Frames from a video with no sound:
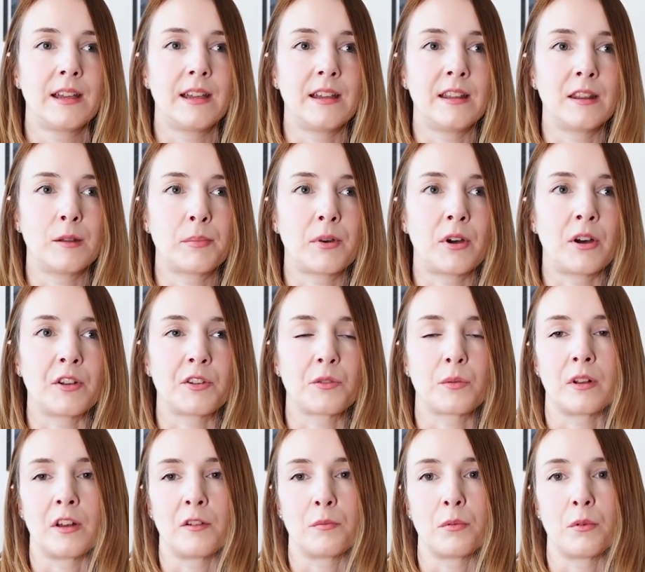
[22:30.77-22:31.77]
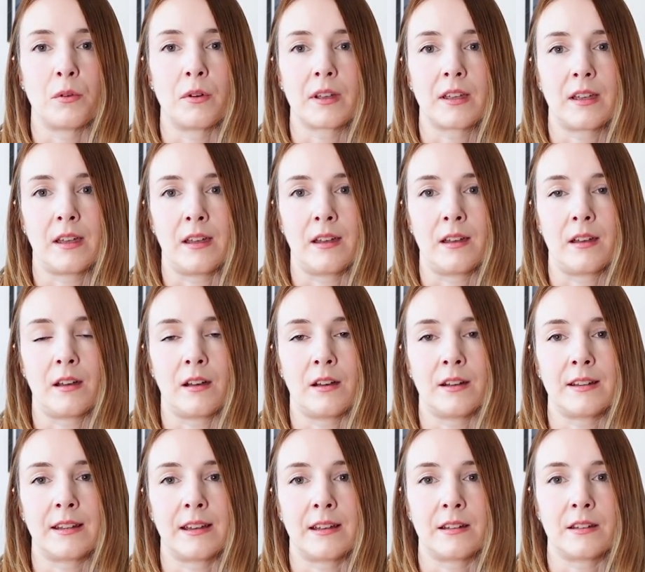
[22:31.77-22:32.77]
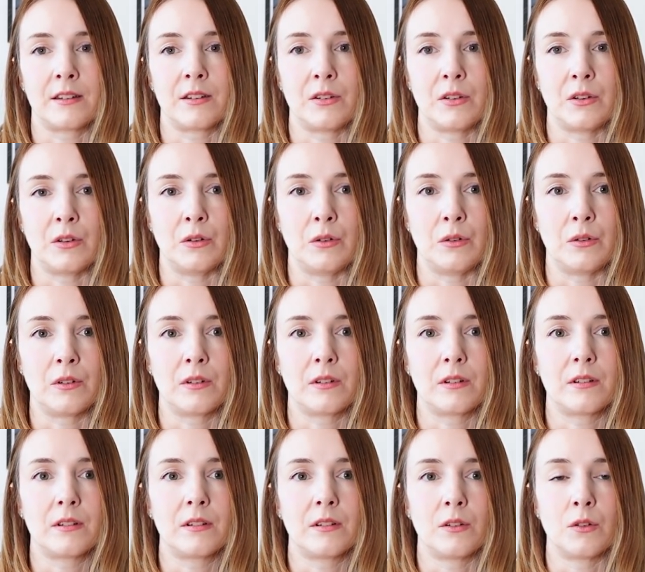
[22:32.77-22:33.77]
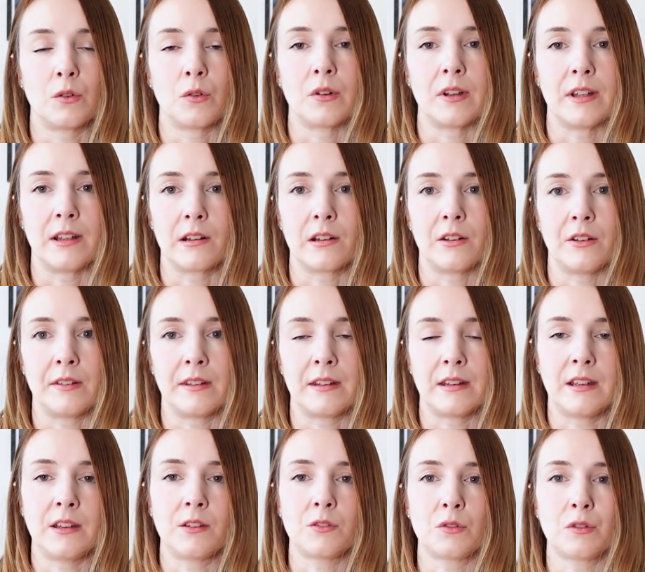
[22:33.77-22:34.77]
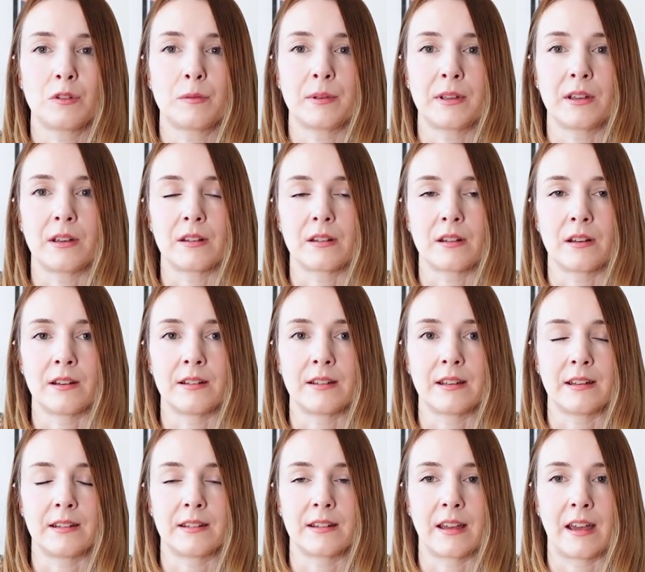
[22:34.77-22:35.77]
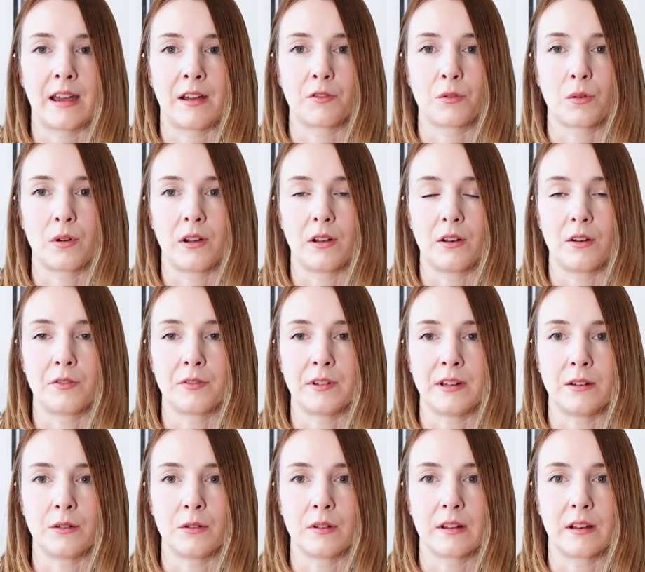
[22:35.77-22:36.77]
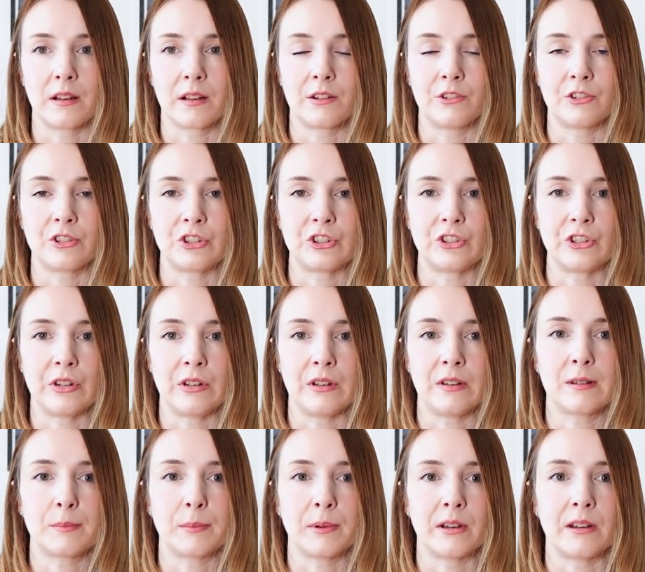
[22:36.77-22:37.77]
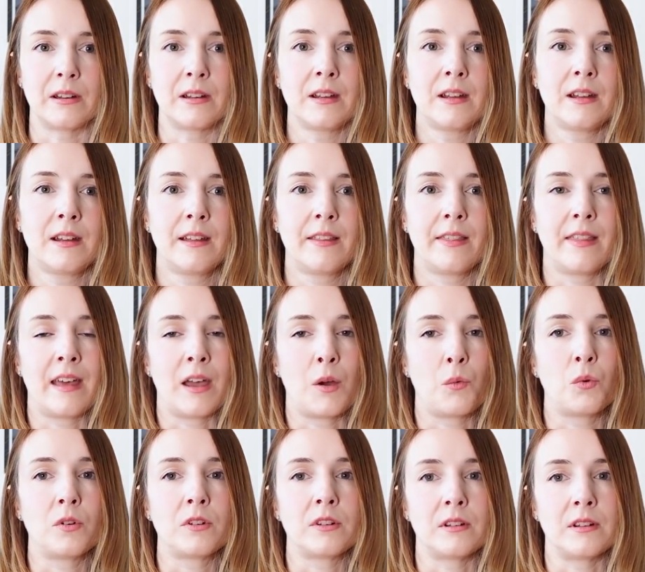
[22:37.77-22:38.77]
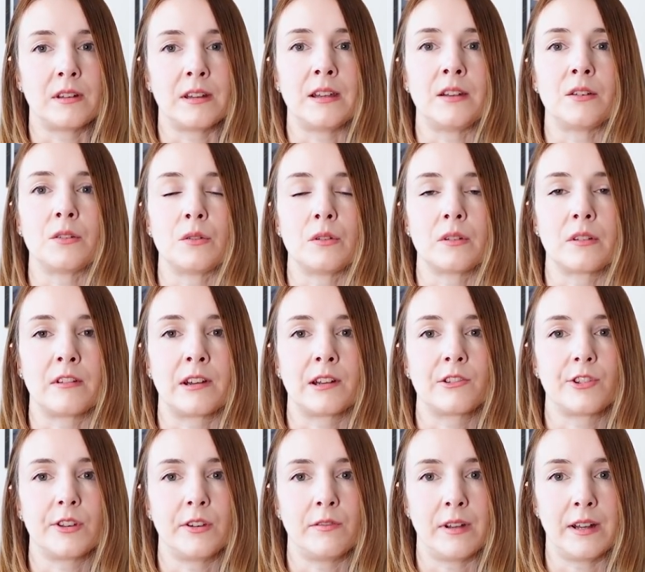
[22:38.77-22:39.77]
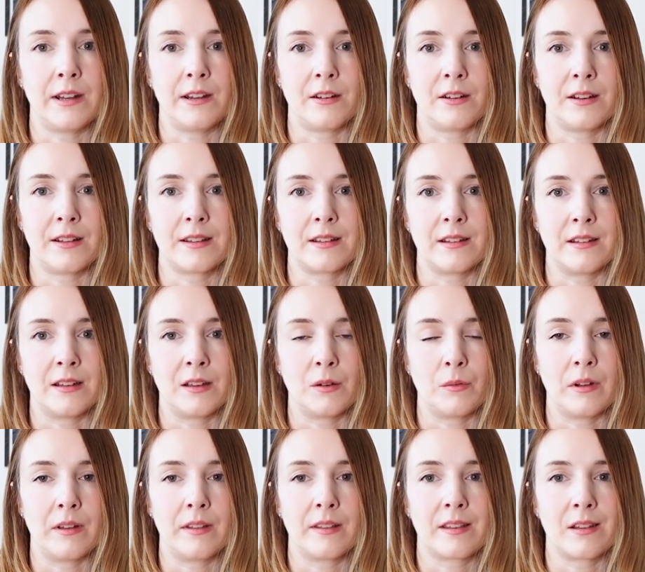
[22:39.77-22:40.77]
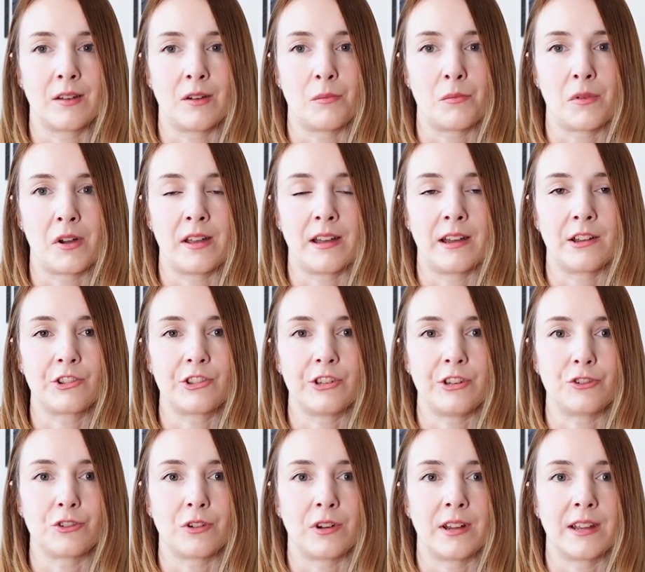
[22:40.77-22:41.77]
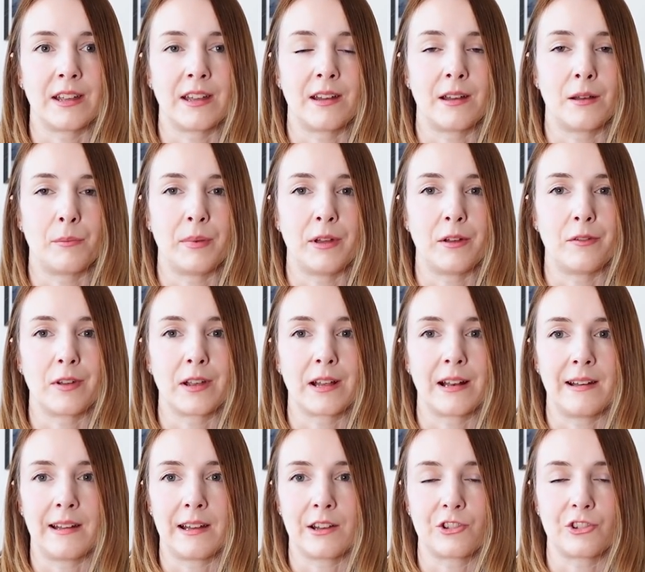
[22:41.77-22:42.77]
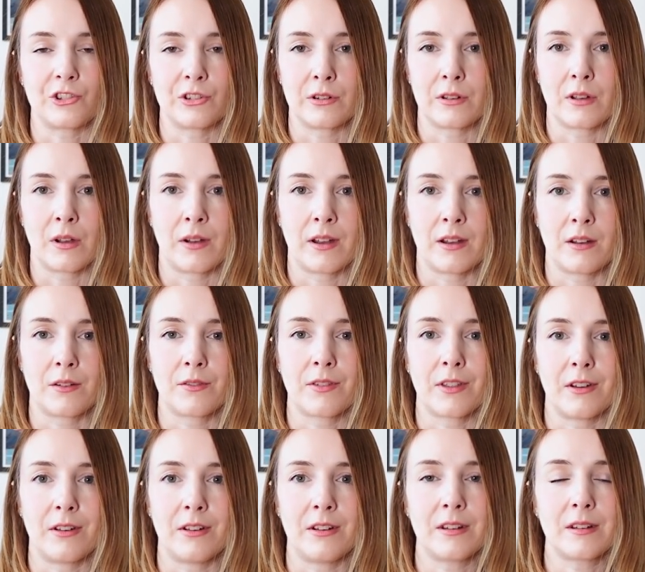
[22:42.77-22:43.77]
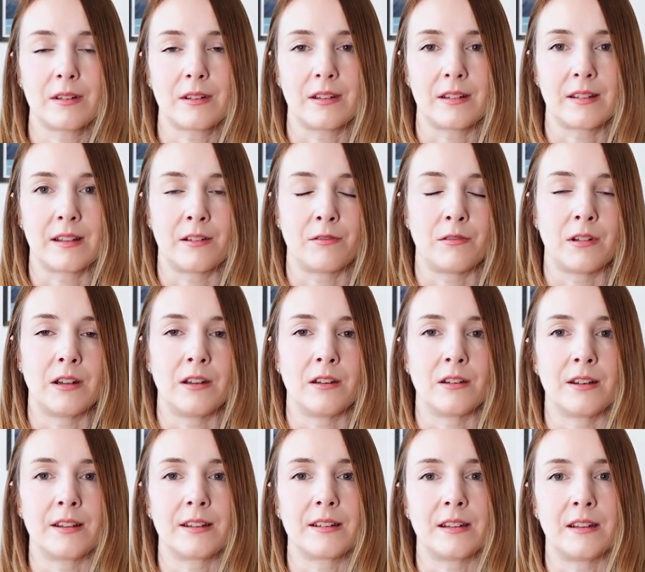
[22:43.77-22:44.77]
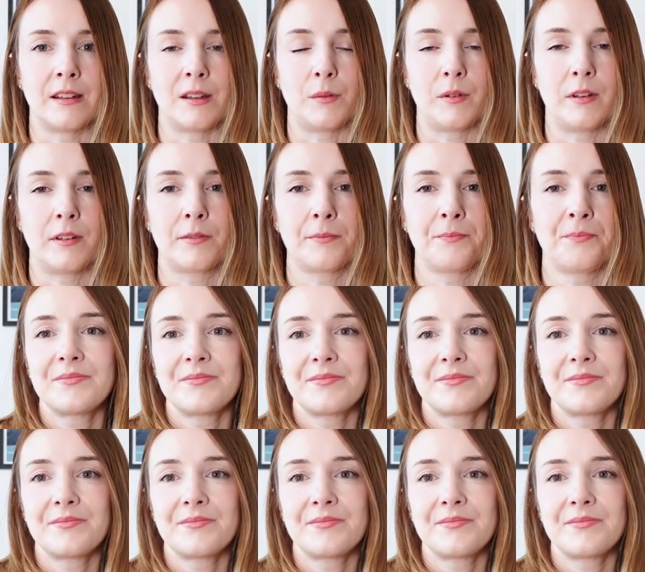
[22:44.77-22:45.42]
In the past, when I've bought a kit, I tend to not include the needles because I tend to have quite a lot of needles that I can just use, but their wooden needles are actually really nice to knit with, so I might actually try and get a bit of a collection going of those because they're really nice to knit with.